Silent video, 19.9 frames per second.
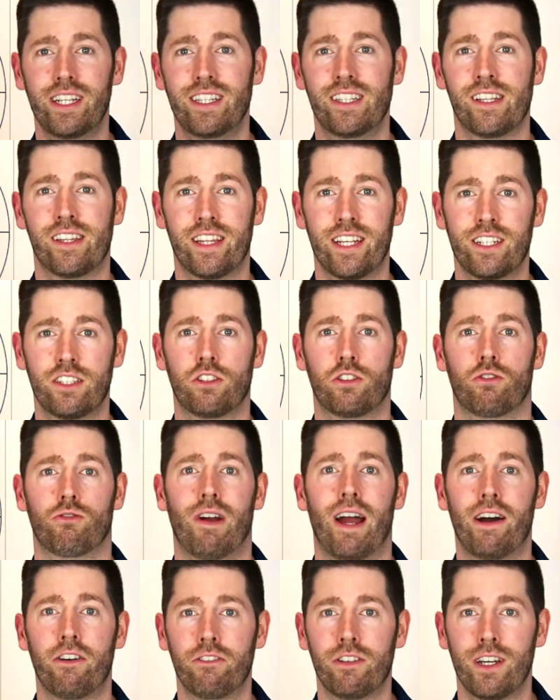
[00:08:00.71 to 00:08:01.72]
the things
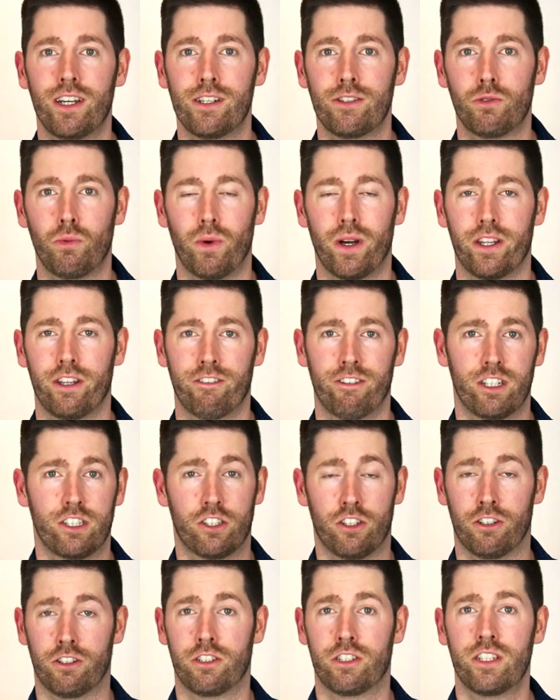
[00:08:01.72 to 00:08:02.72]
around us, whether it's
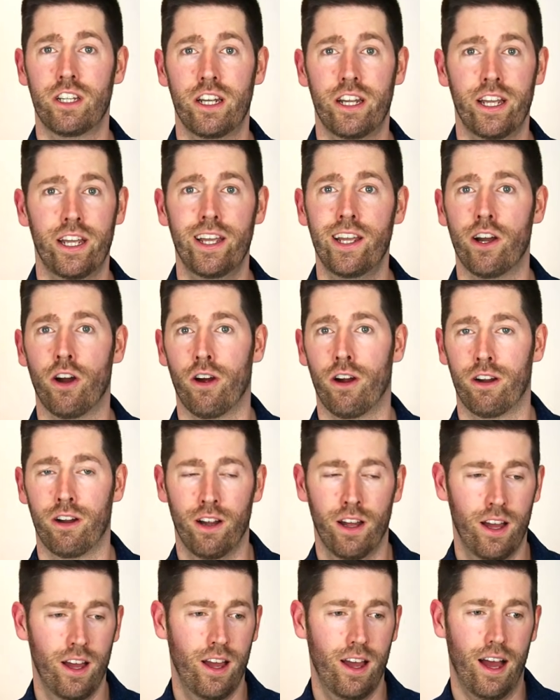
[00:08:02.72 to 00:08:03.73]
our city, our
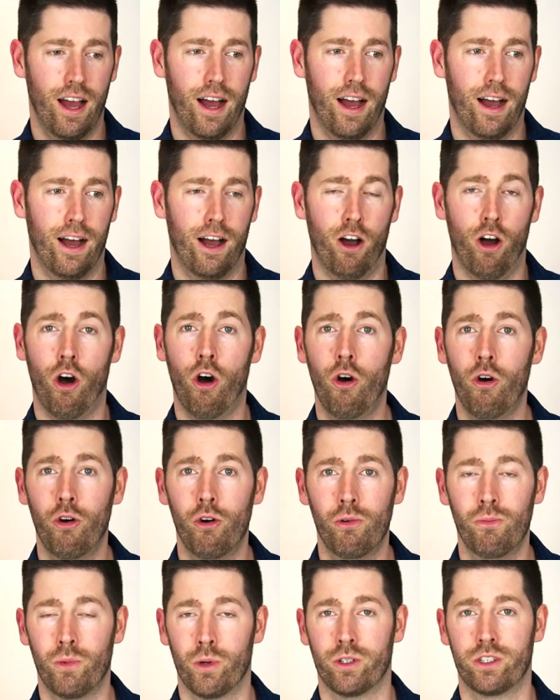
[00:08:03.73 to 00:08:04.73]

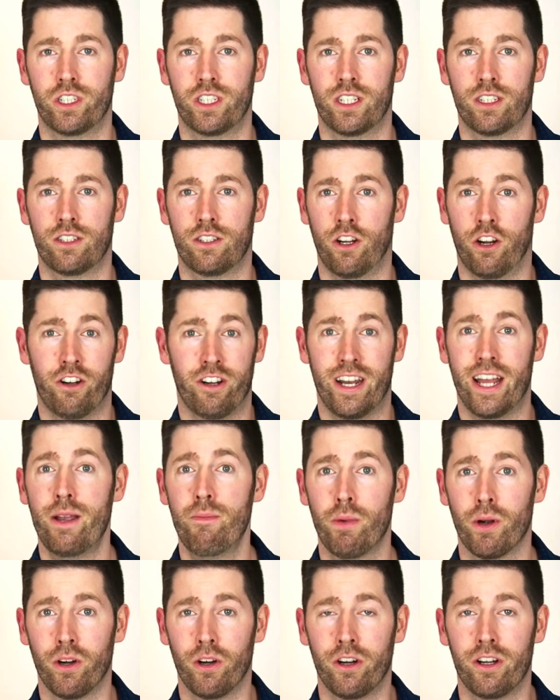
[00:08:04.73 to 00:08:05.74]
home, or just our
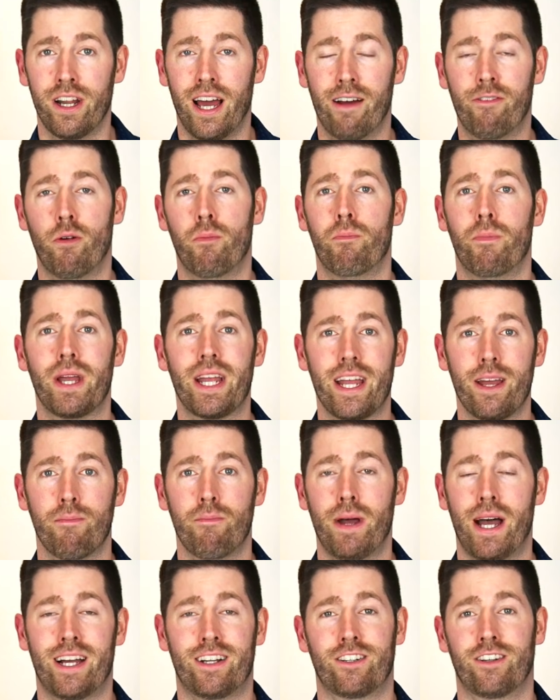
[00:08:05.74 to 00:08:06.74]
neighborhood, have a big
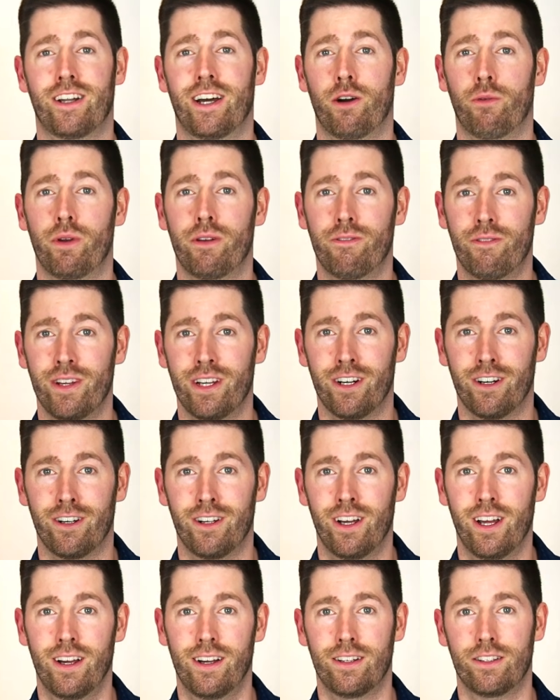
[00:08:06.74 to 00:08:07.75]
impact on how we feel.
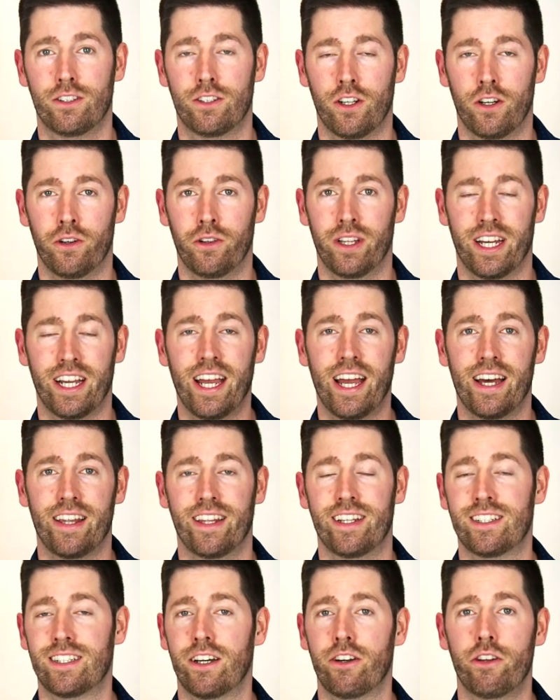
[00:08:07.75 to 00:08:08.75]
So again,
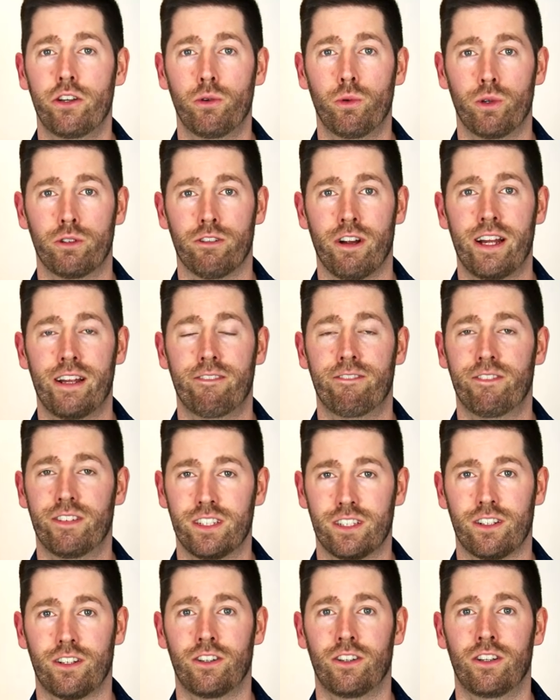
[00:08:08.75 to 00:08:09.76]
that's how you would rate
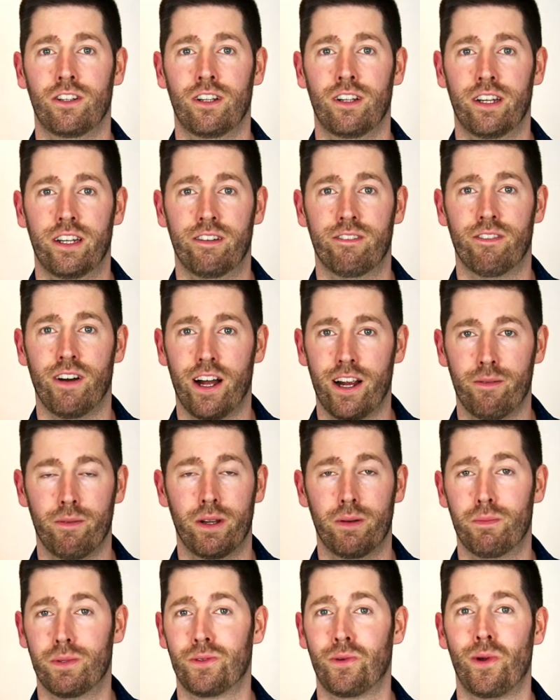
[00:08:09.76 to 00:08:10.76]
physical environment
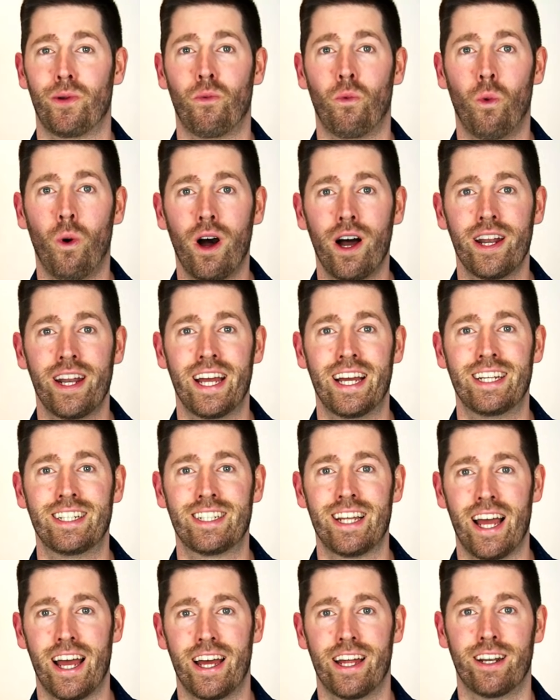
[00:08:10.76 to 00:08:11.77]
between 1 and
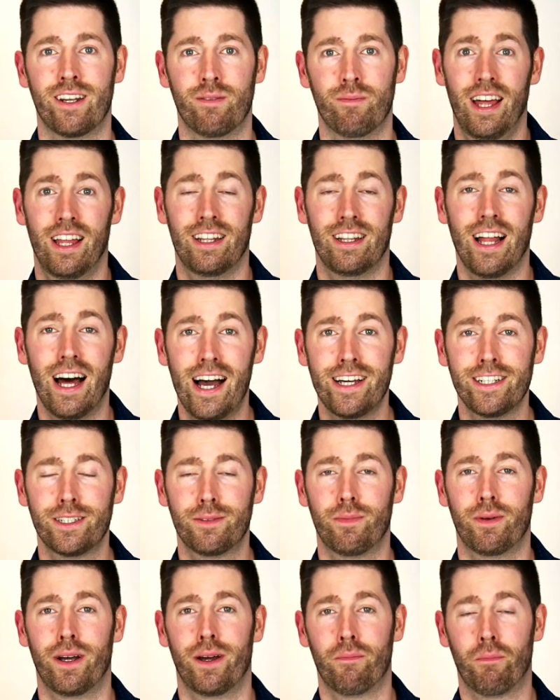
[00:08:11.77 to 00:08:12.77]
10. Last,
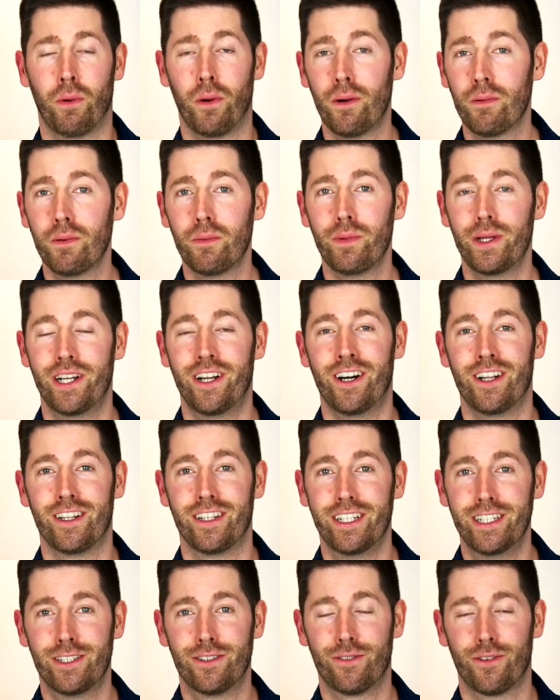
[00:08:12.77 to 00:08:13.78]
but probably not
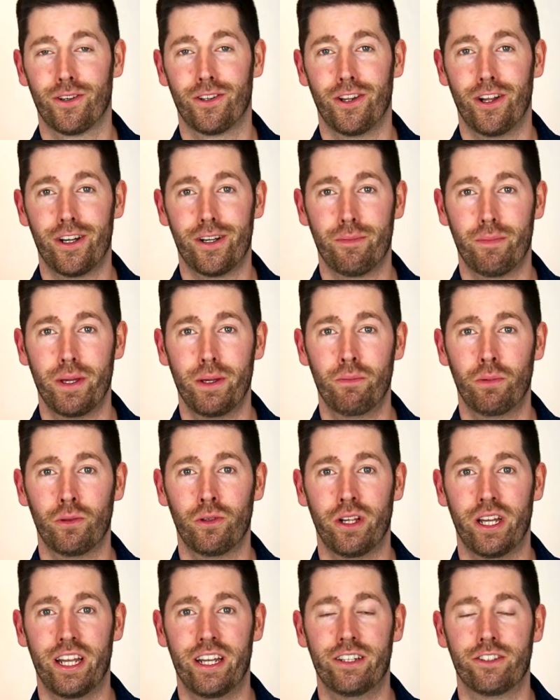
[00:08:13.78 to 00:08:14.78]
least for a lot of
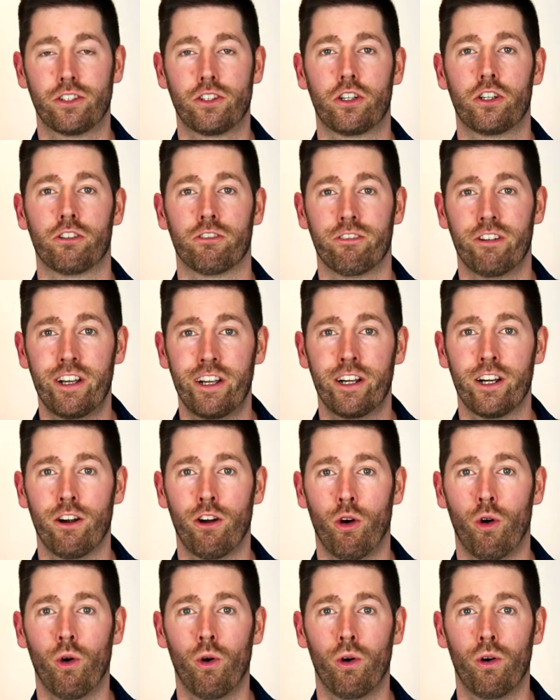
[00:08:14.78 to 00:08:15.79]
people, is career,
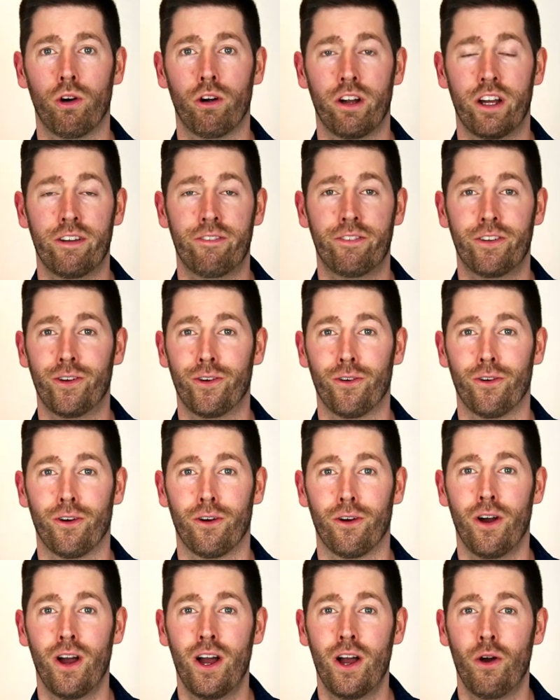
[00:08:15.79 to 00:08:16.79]
or if
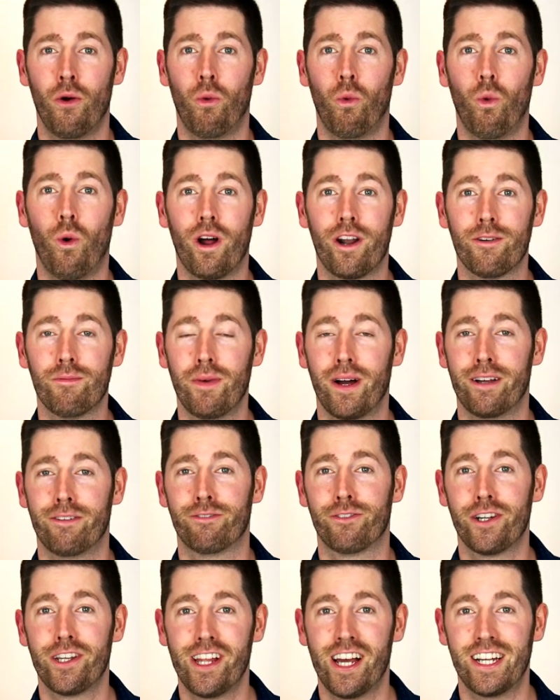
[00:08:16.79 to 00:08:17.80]
you're one of my
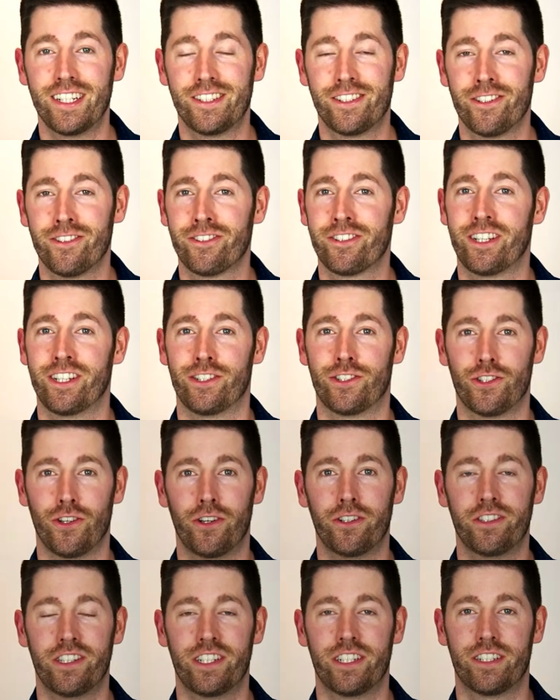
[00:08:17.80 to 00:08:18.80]
freelancers,
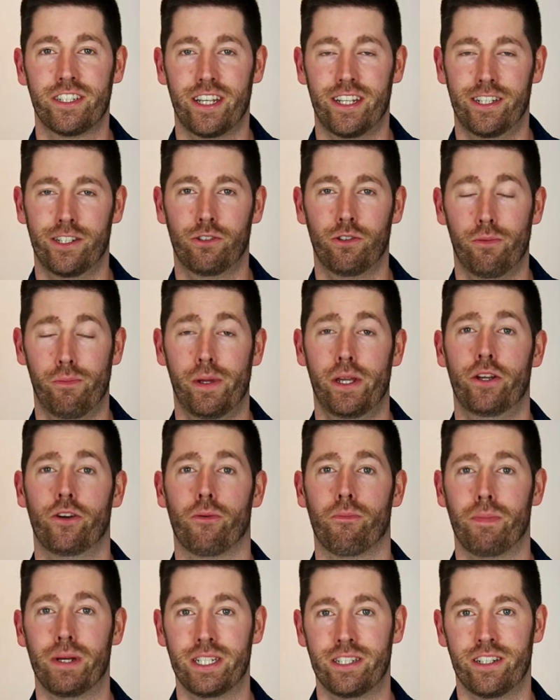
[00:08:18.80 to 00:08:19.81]
consultants, then this would be your
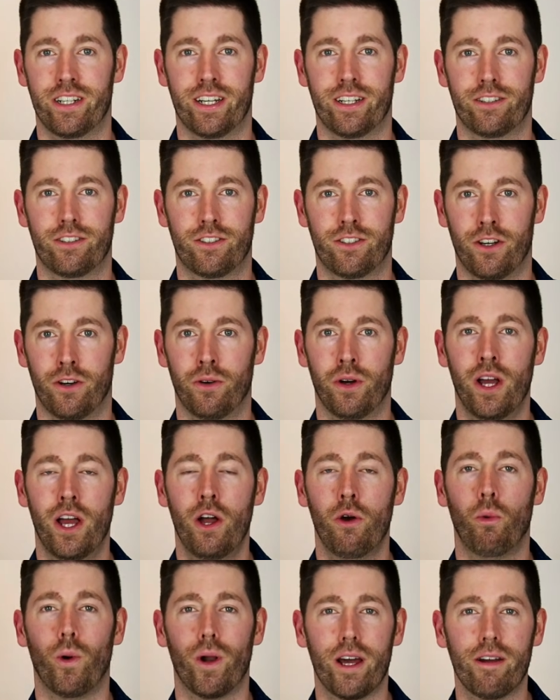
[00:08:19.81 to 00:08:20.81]
business. So
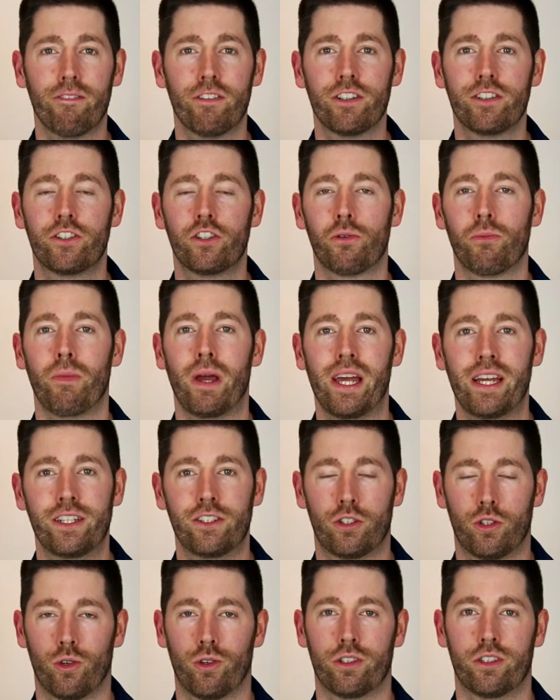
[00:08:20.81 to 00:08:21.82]
whatever is your main
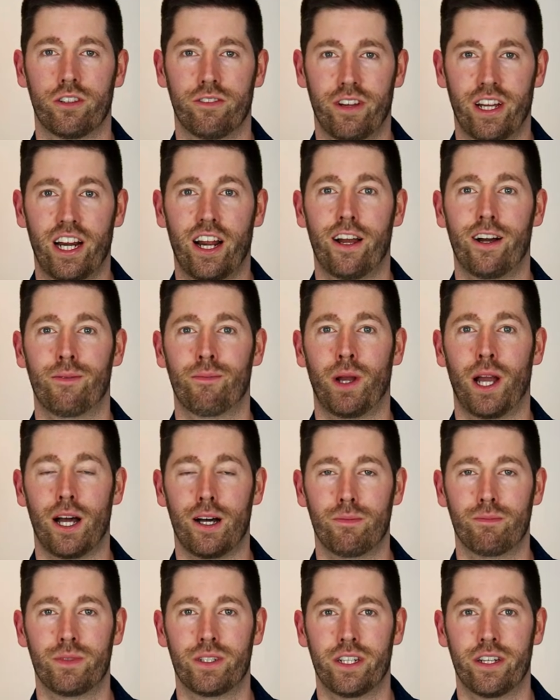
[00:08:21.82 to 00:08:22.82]
source of income
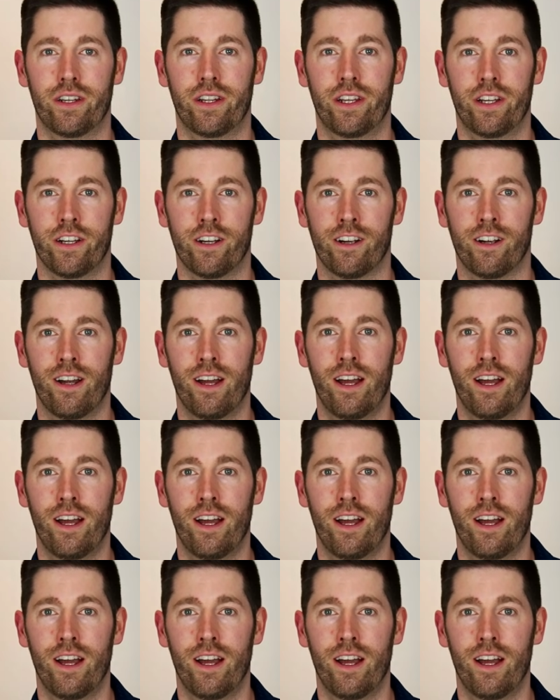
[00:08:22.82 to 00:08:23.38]
comes in here.